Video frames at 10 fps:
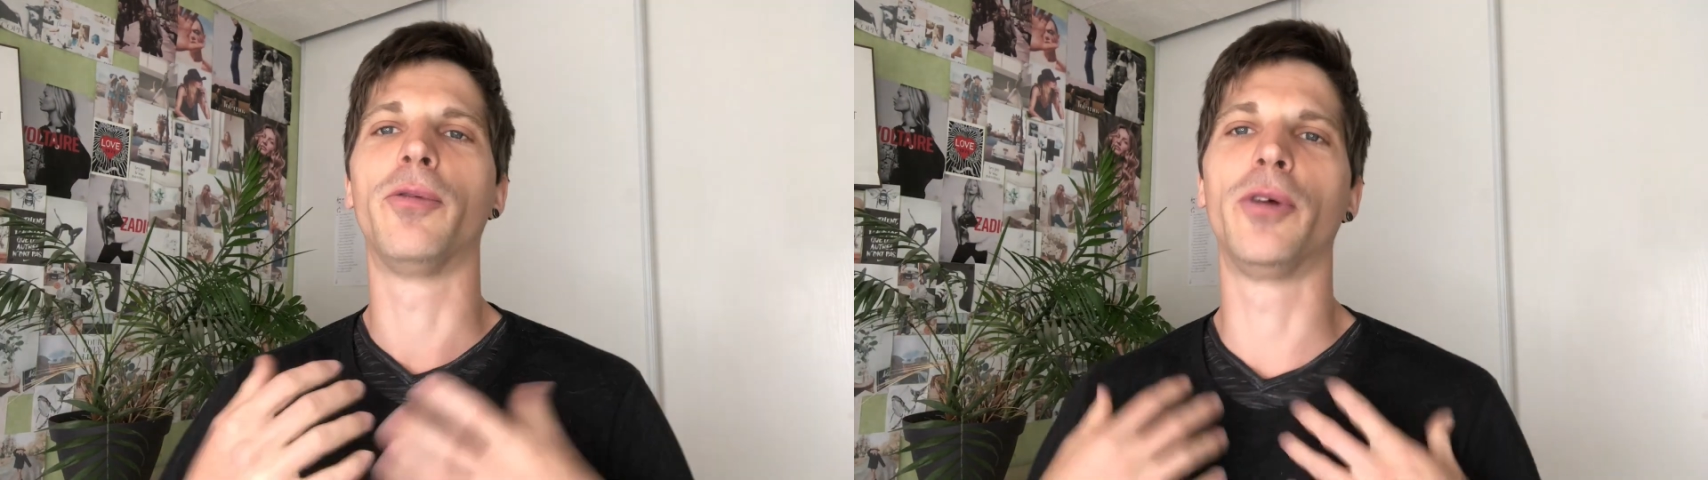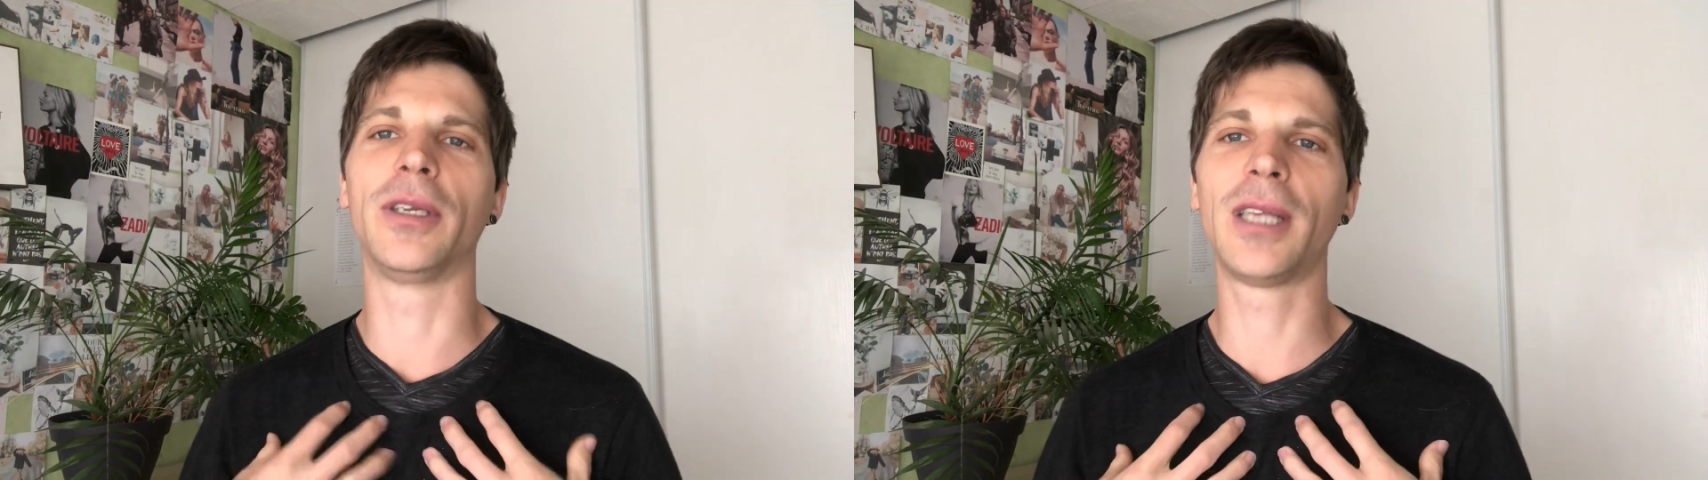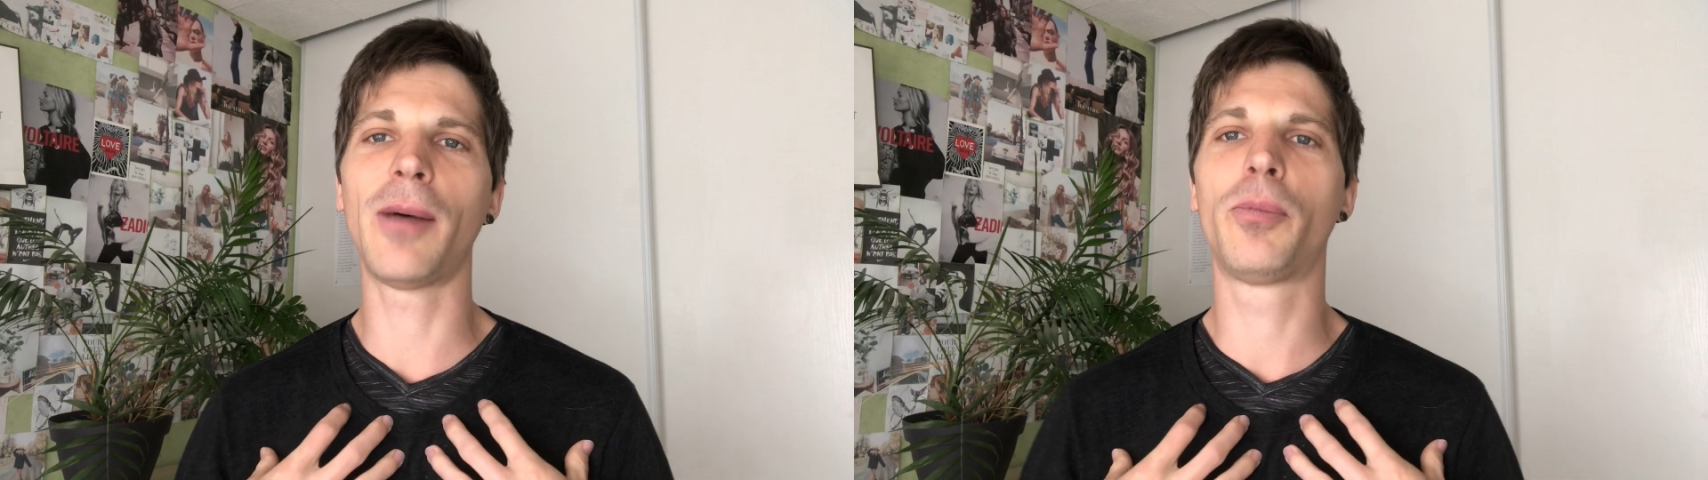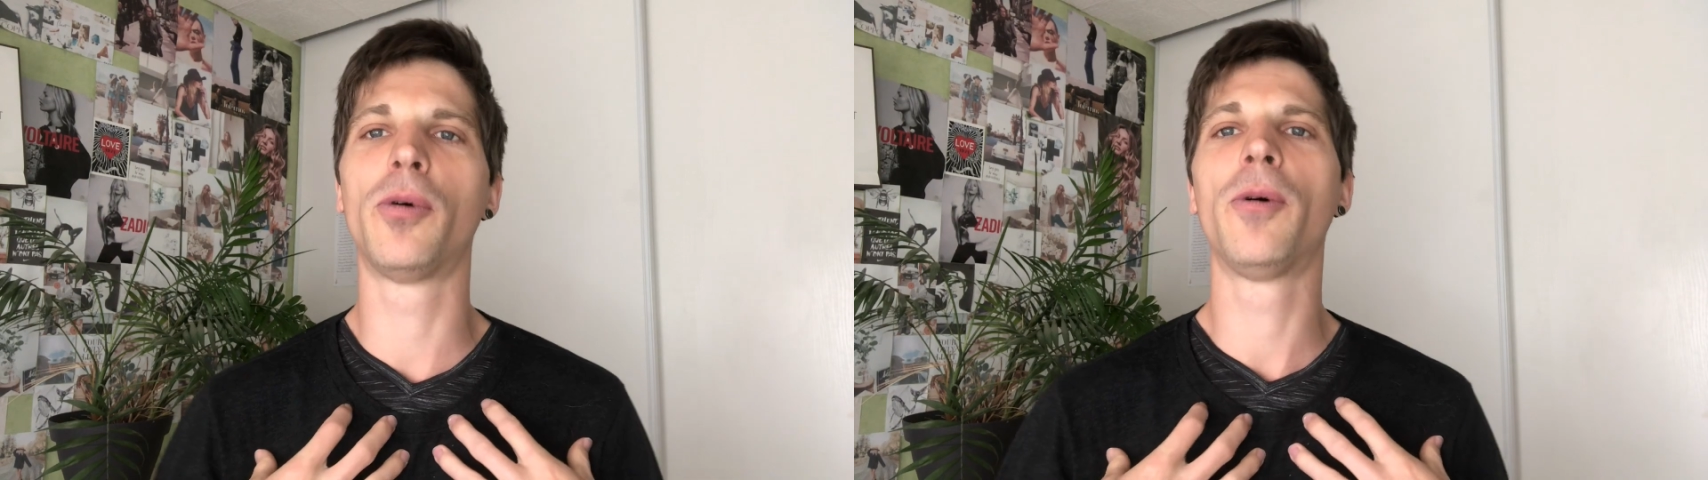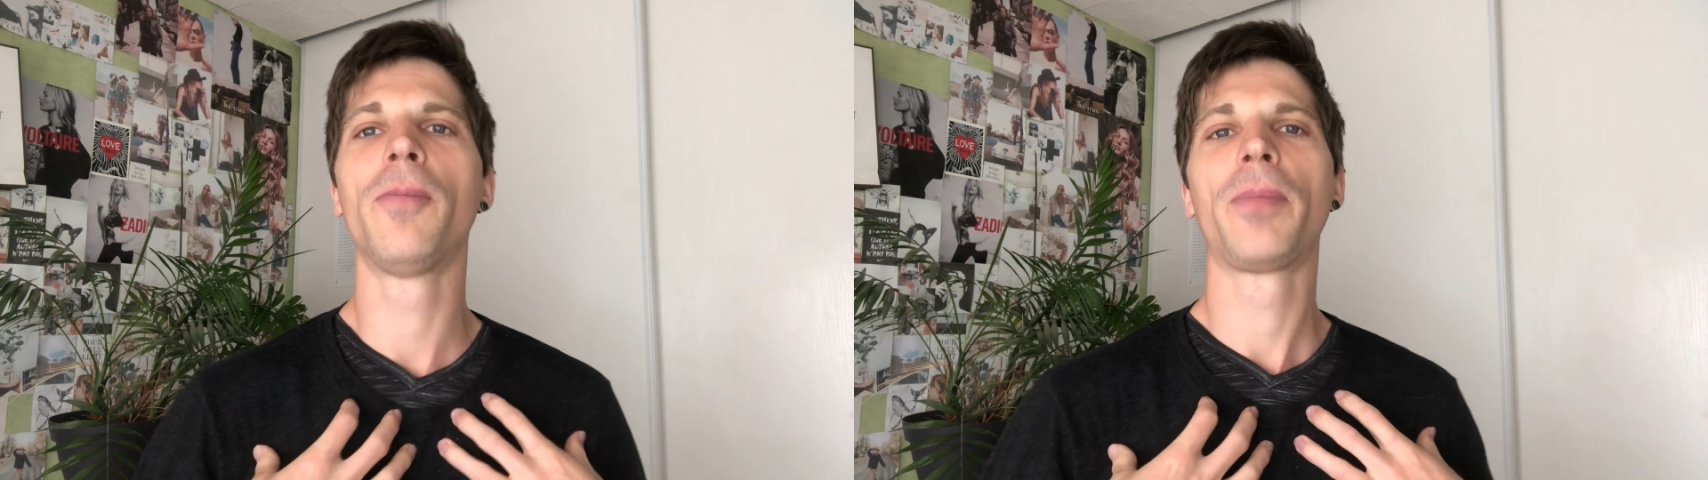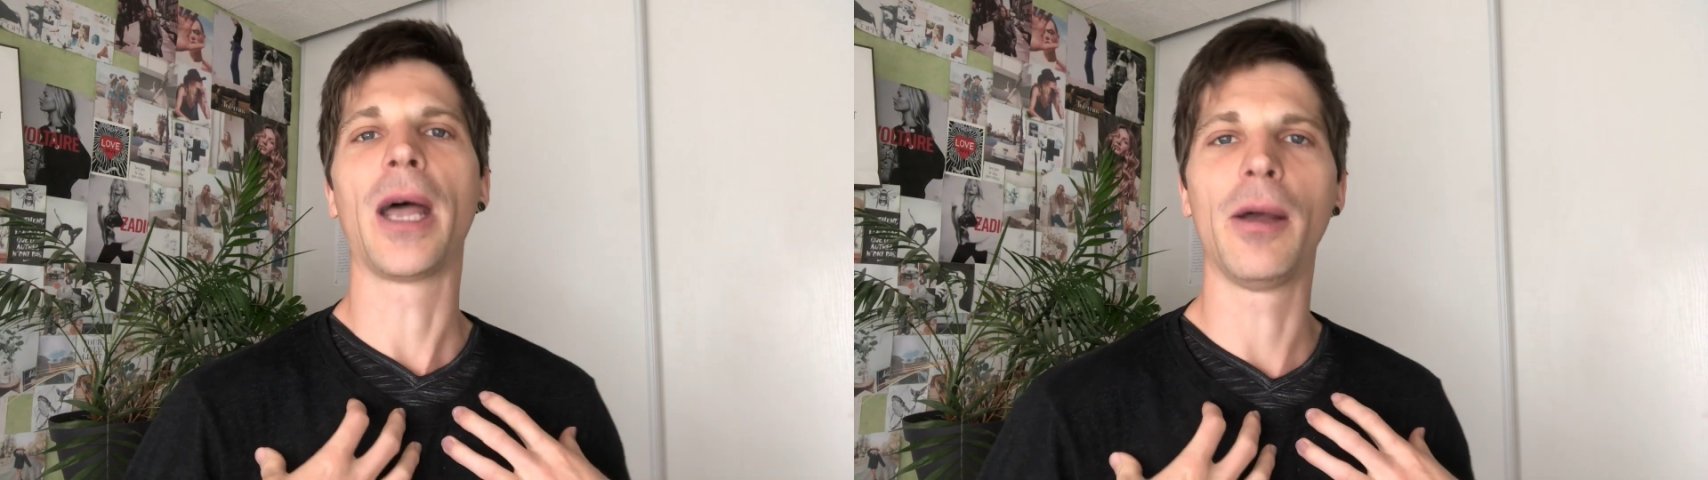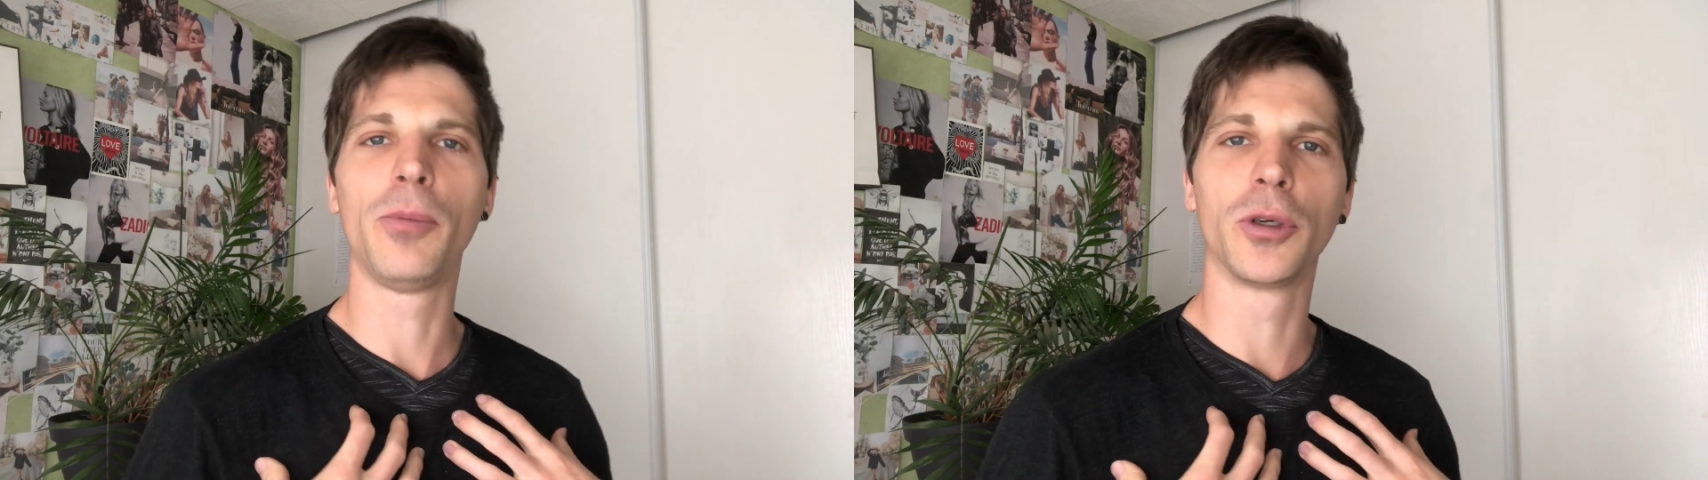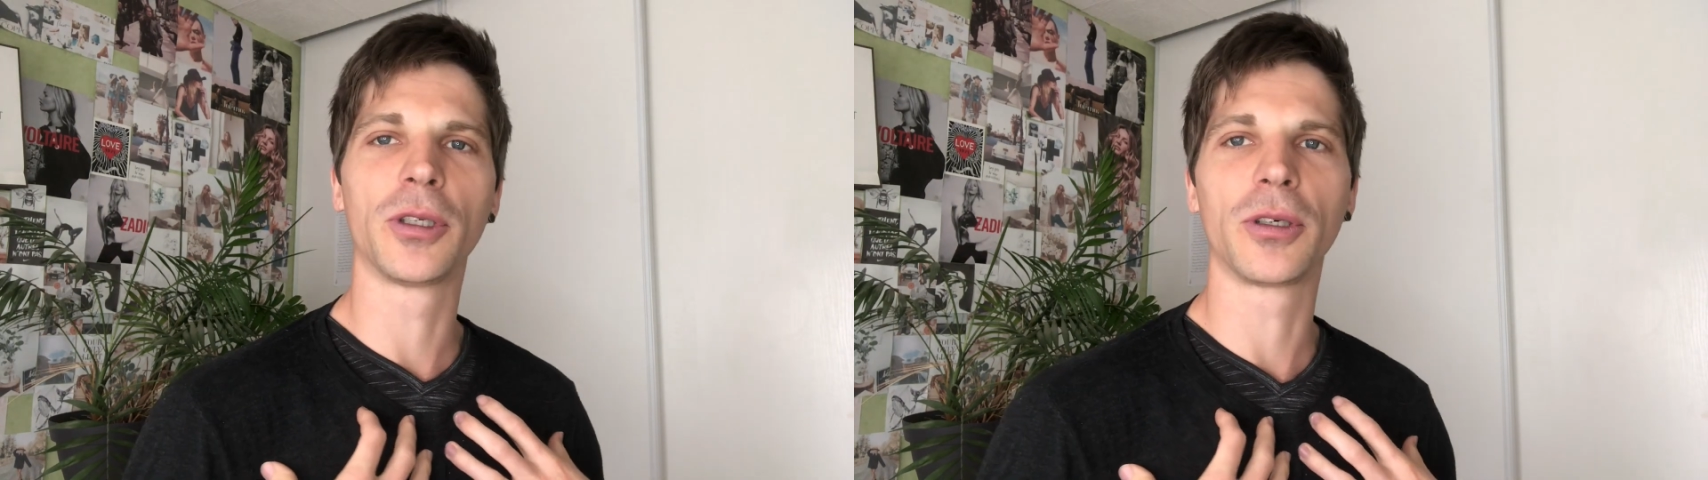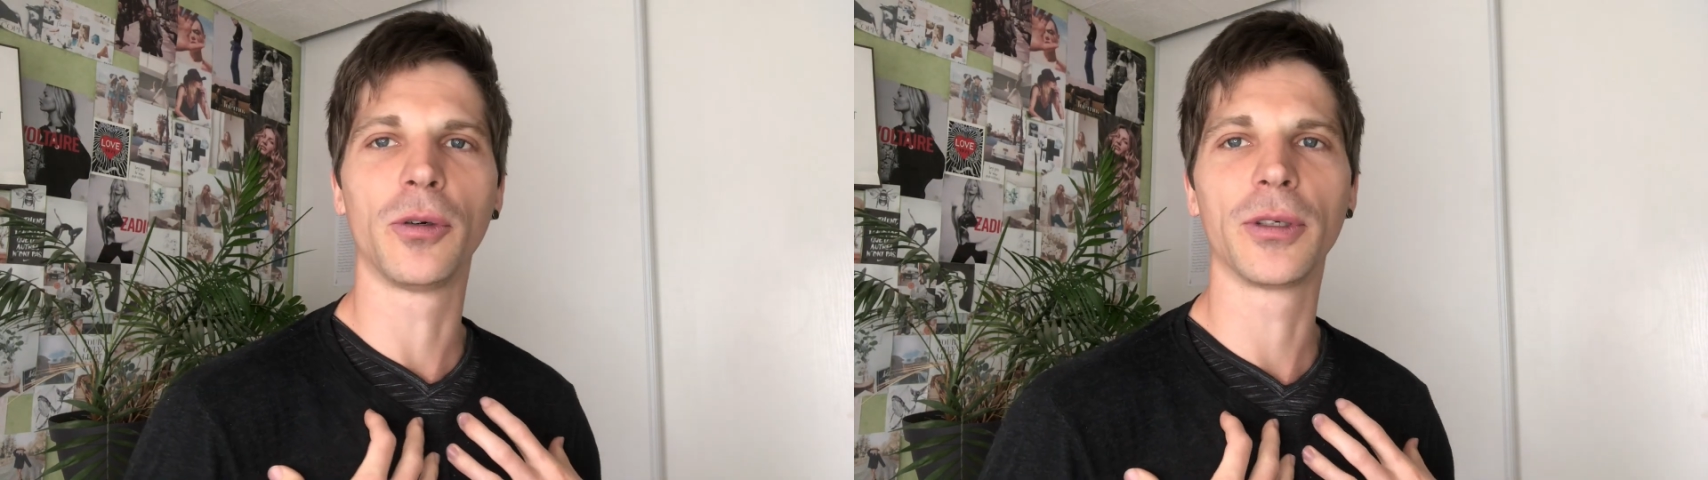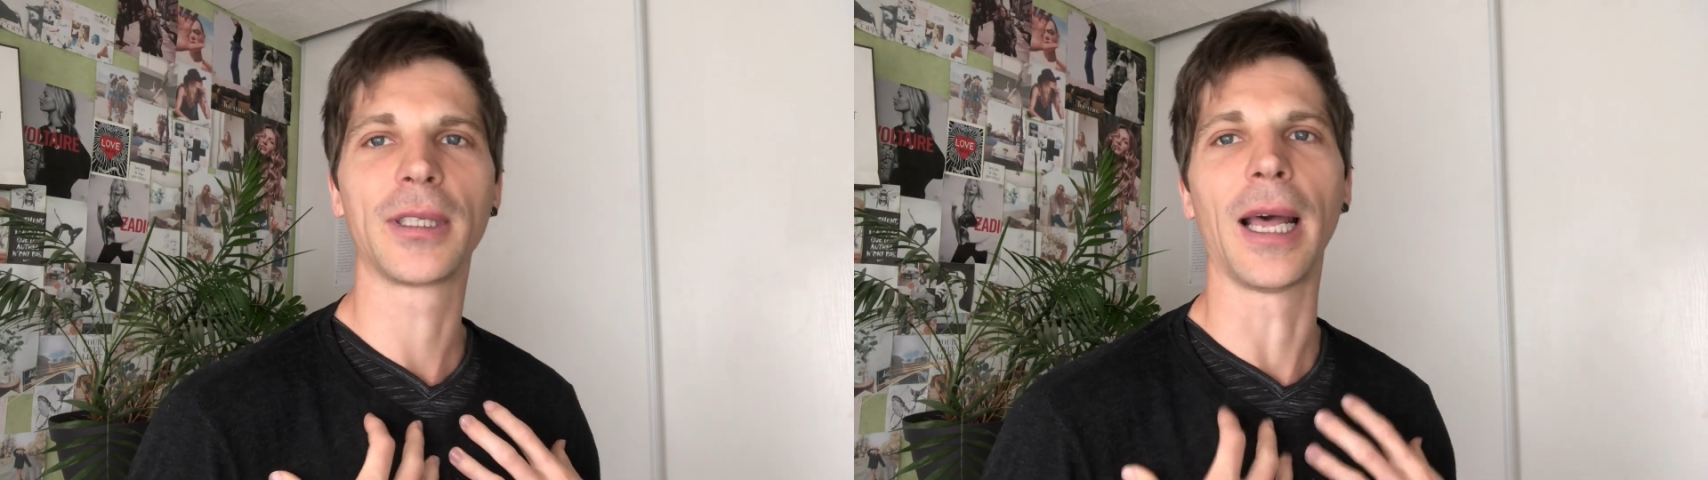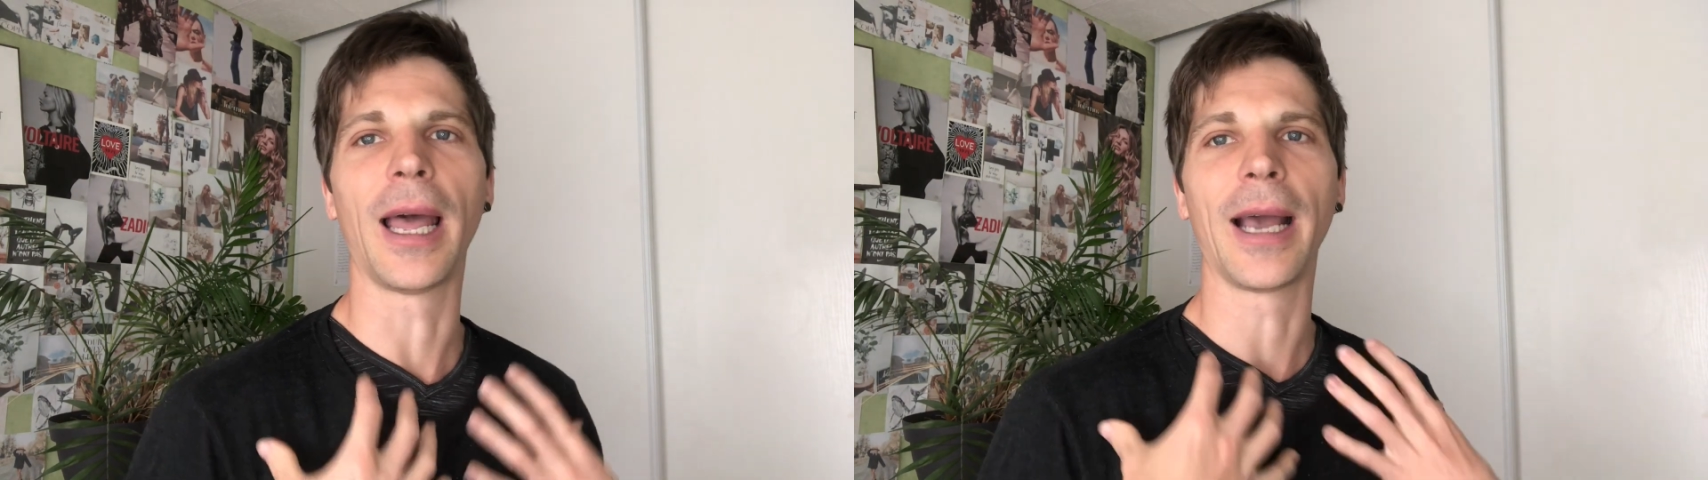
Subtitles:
for example, I bought a course that